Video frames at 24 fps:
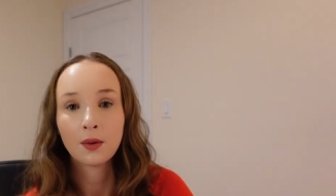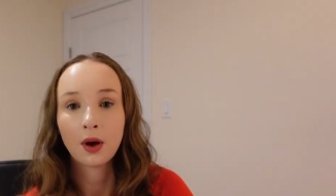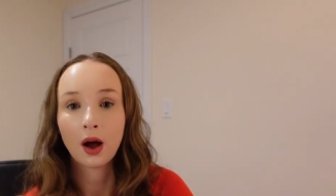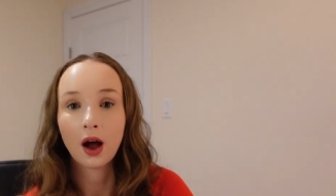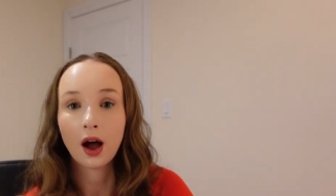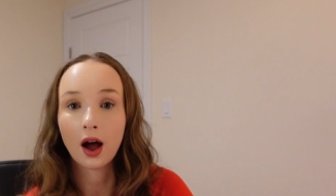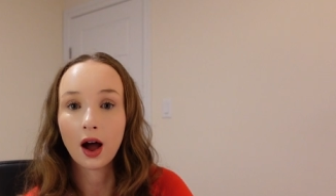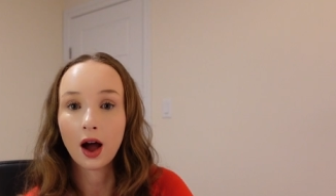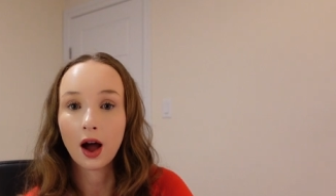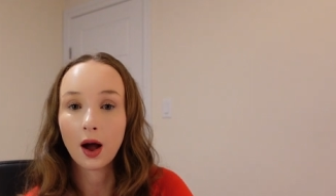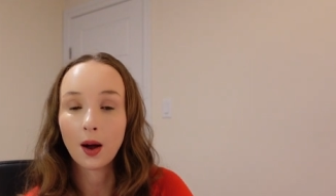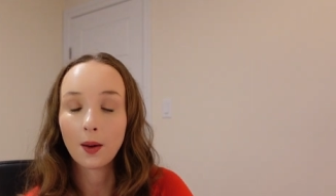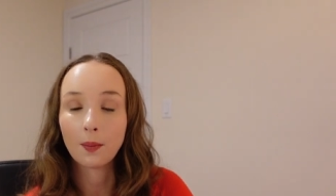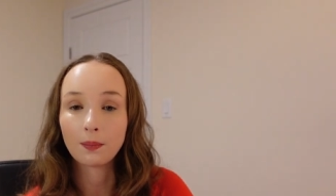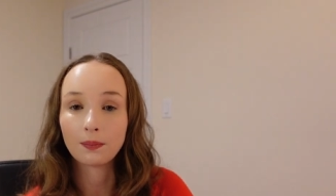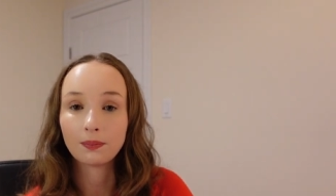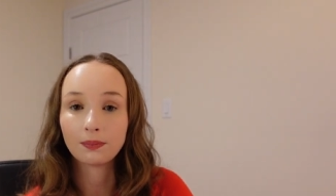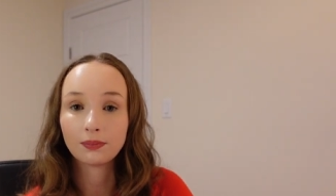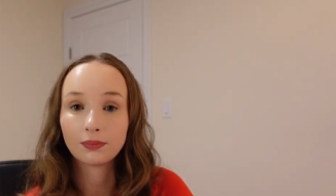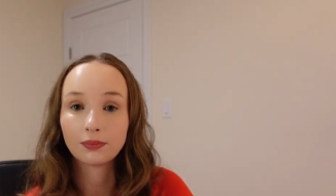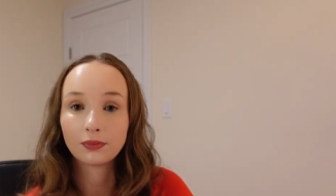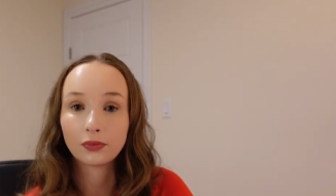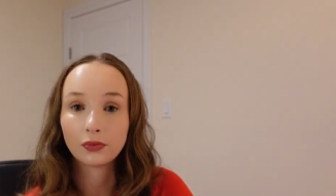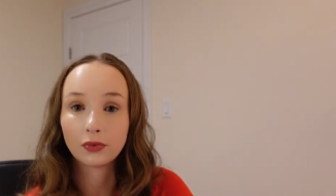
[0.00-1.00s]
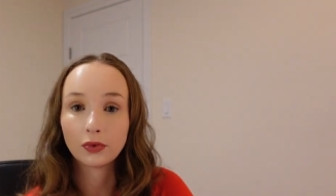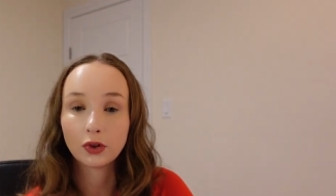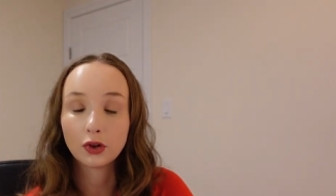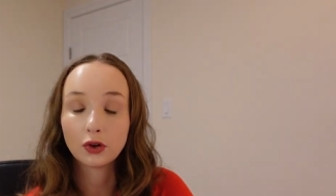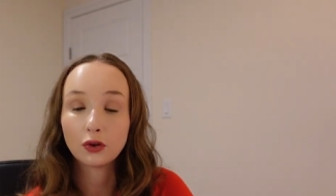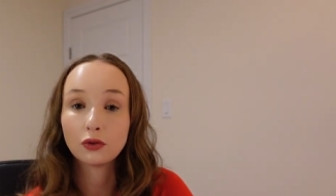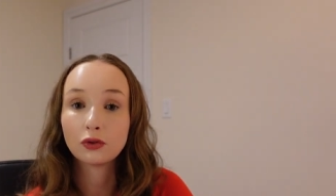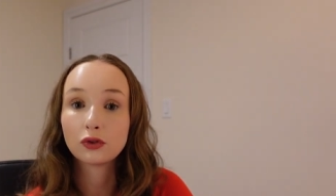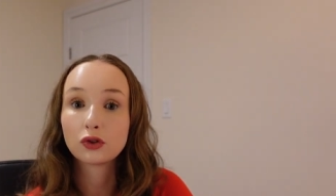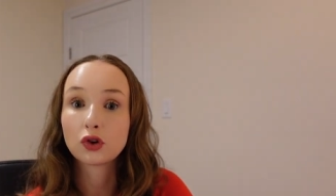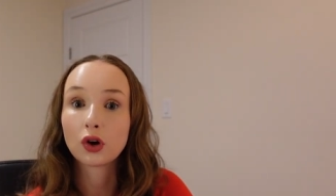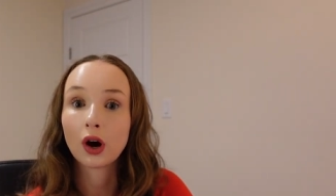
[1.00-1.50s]
Um,
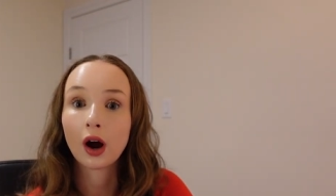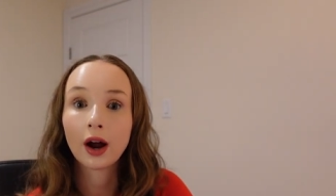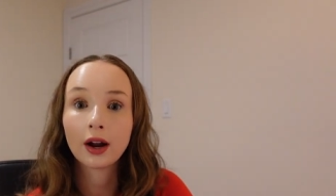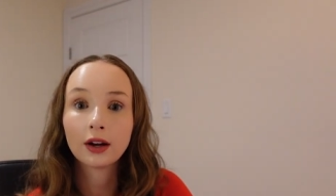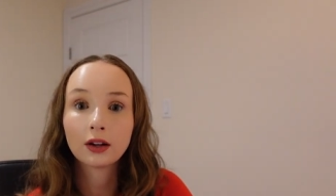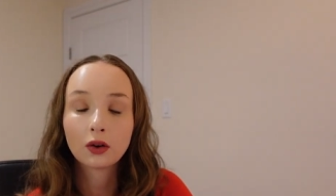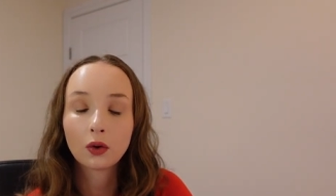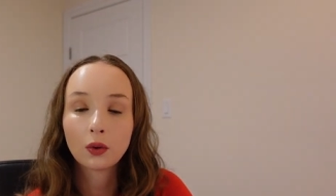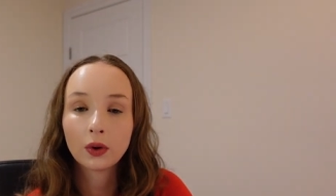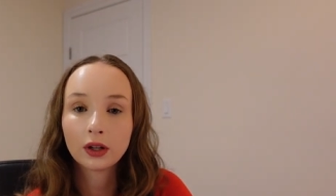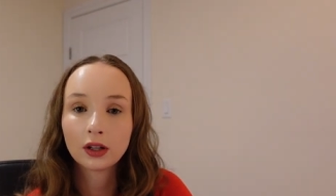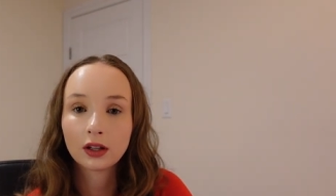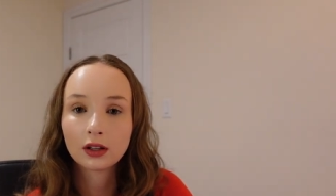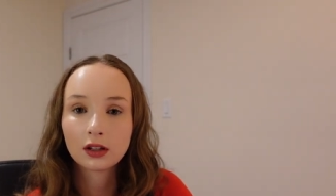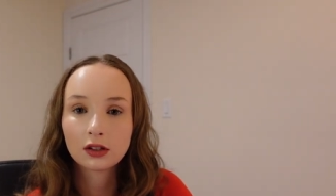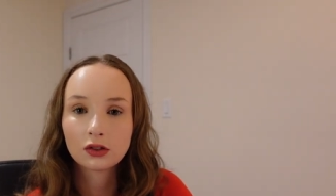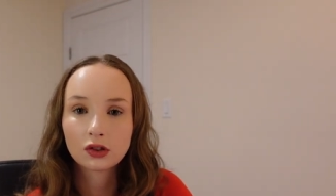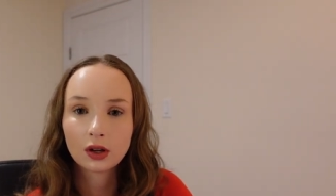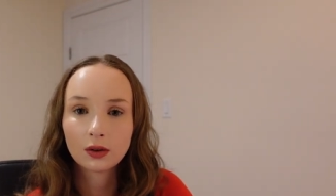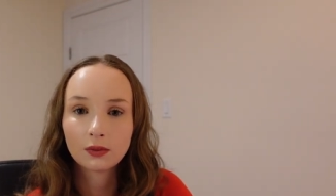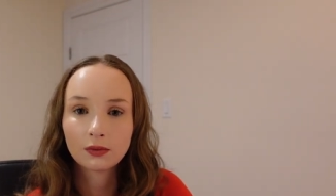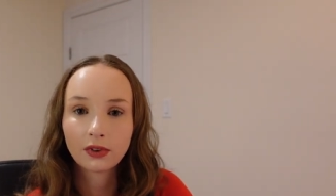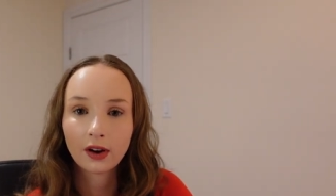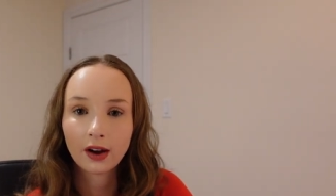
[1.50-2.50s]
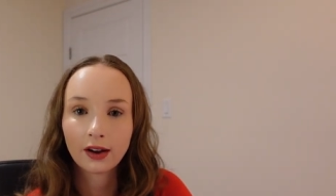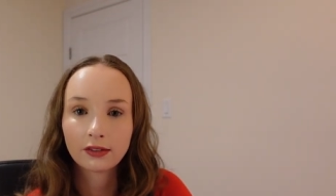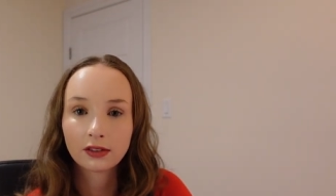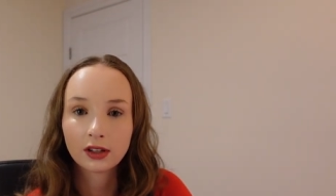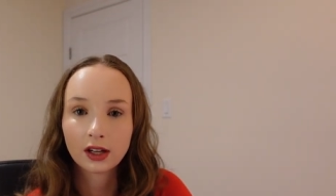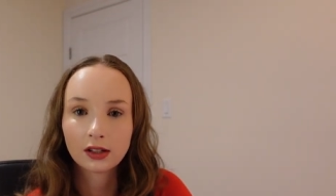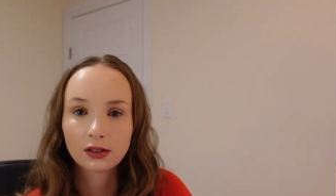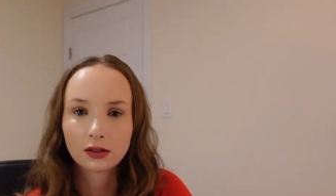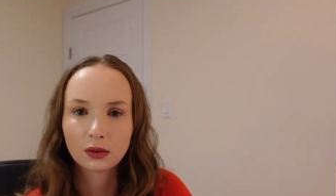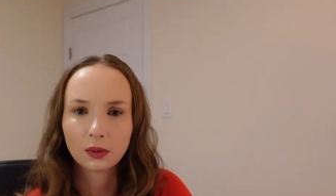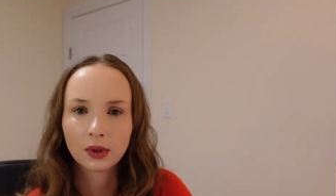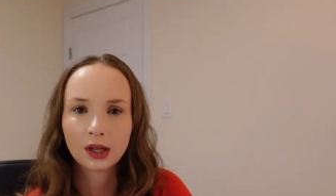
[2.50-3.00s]
you've tried going to the gym five
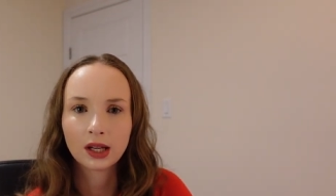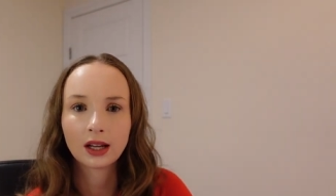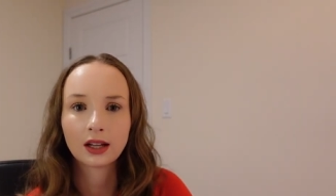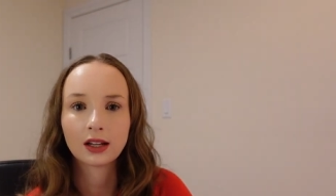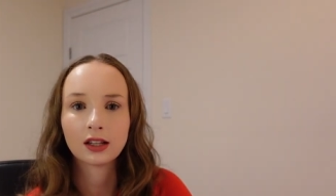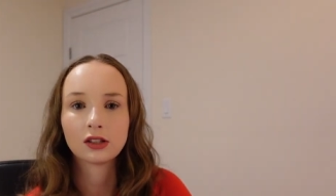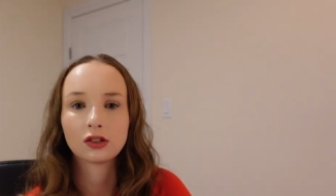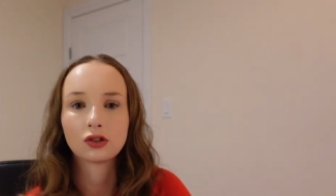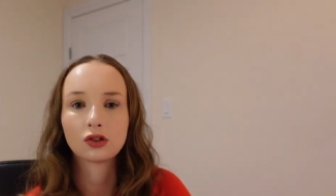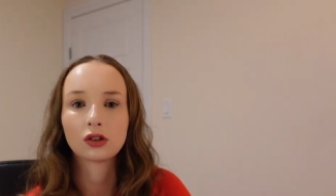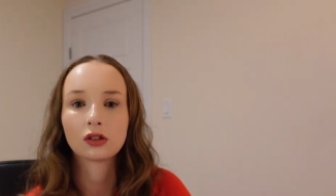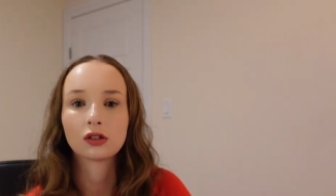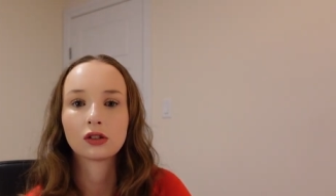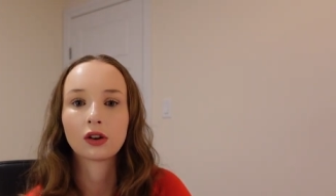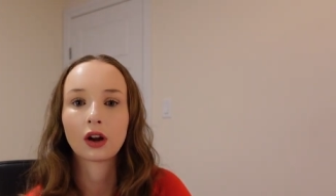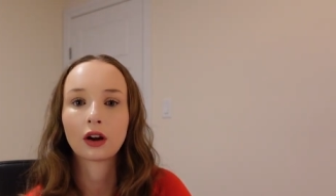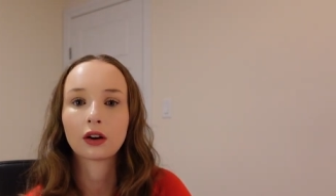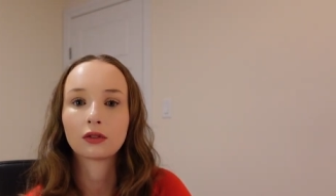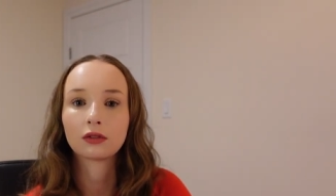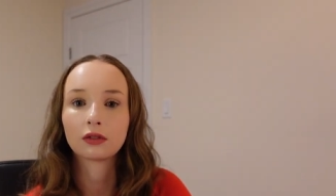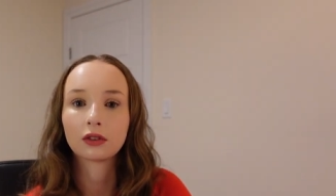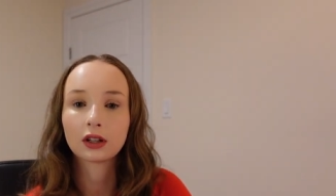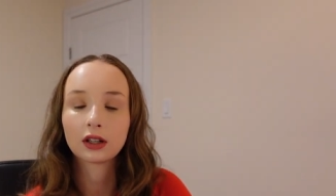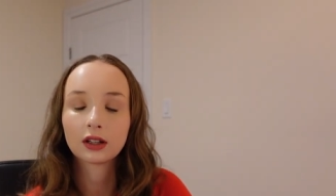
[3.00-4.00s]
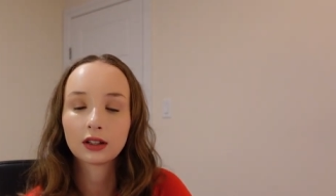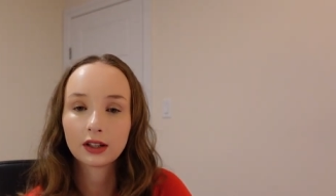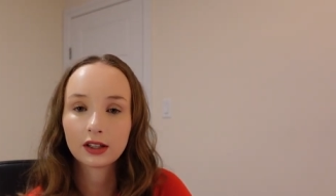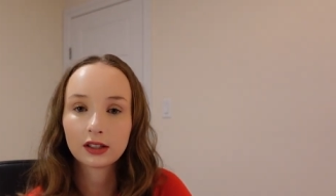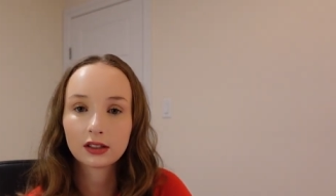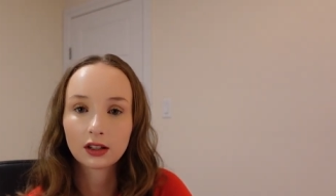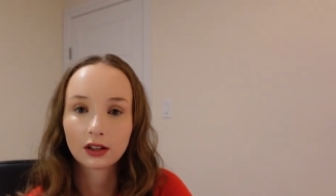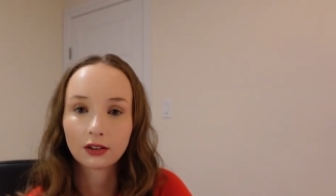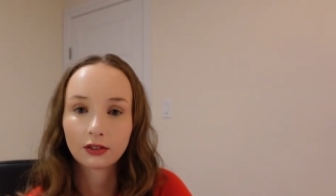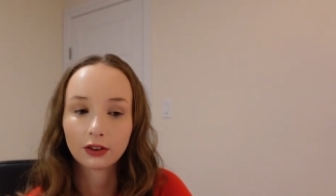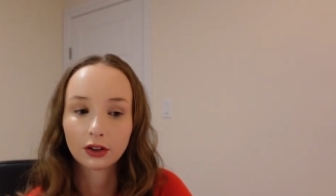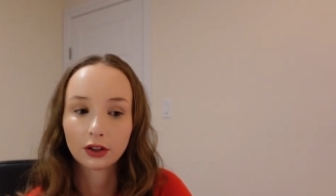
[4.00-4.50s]
days a week and it's just not
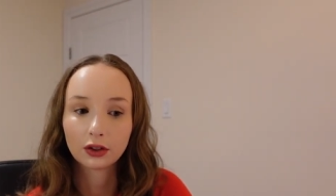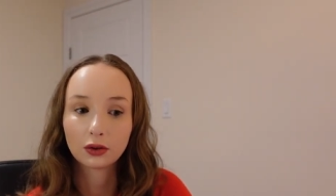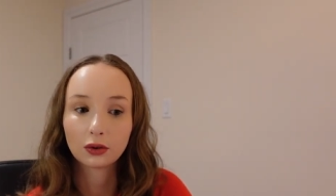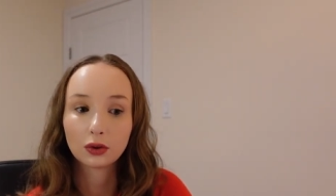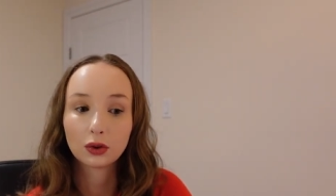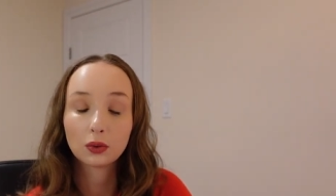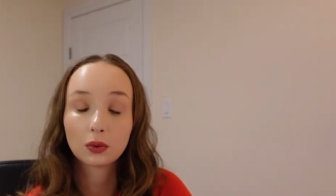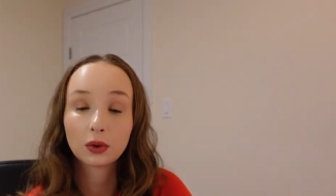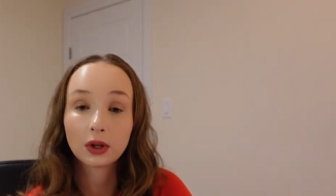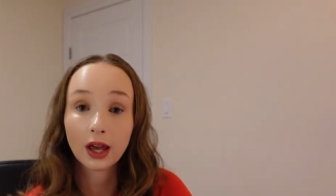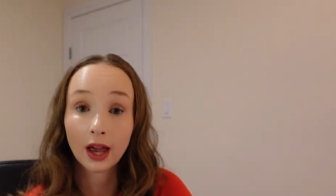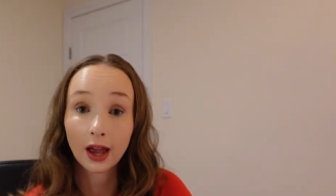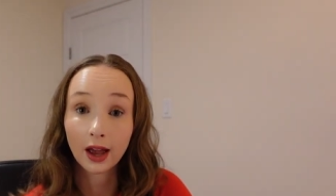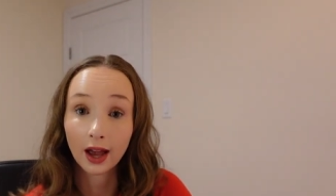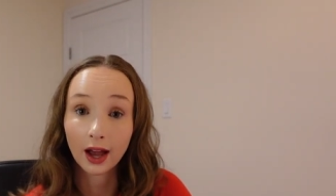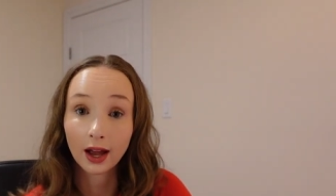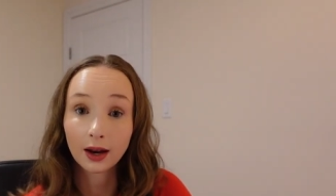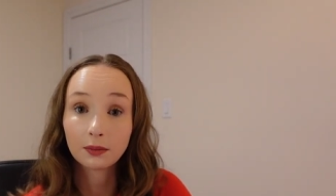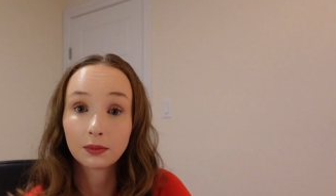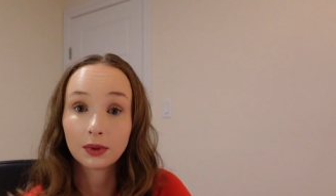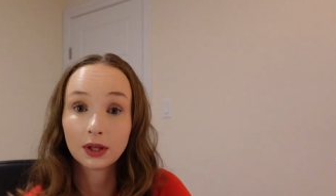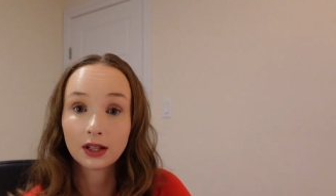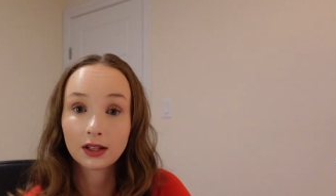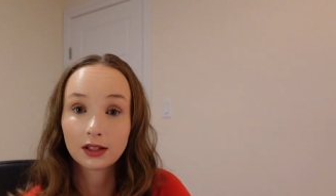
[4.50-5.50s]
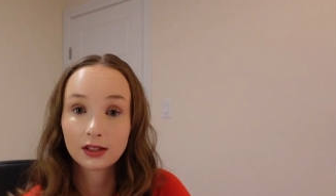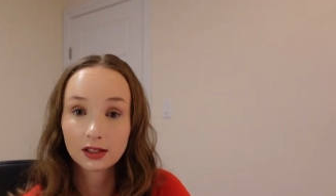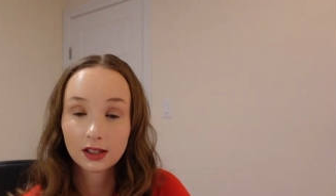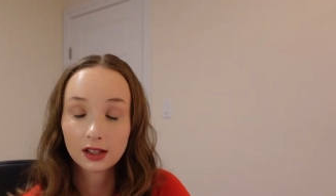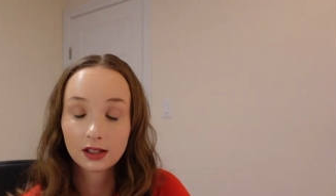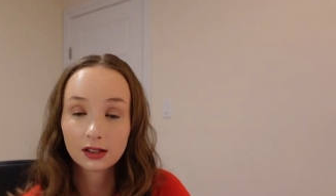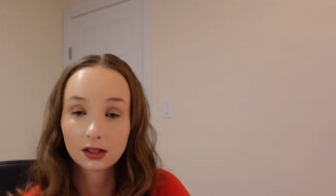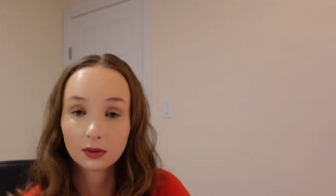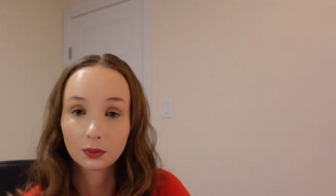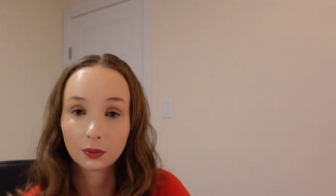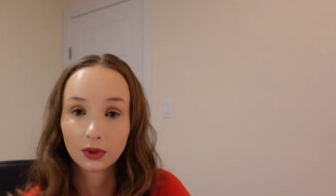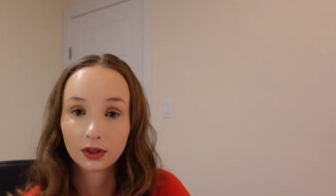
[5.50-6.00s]
realistic for you. You can't be
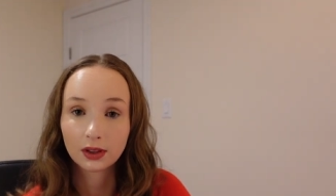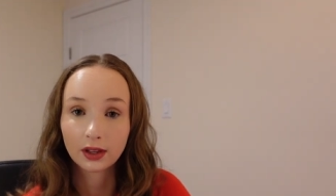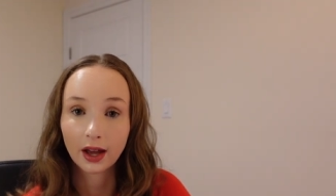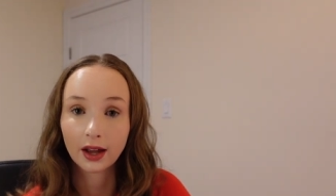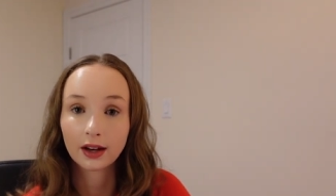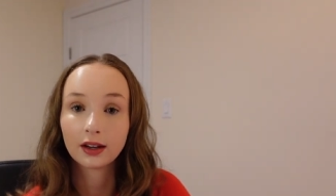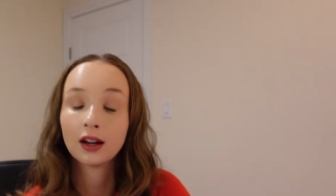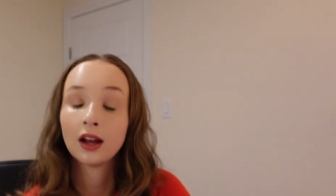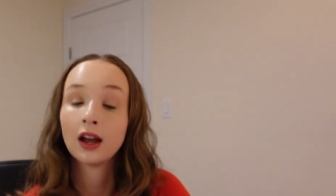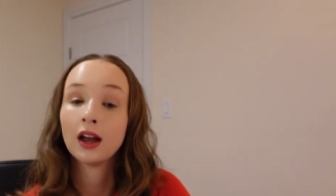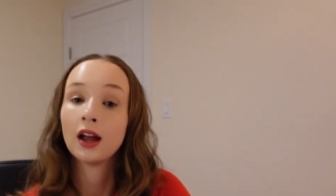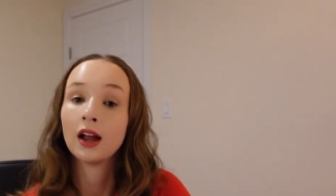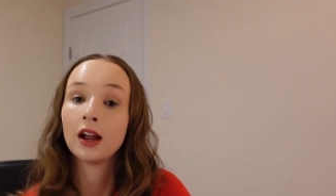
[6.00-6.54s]
consistent with that.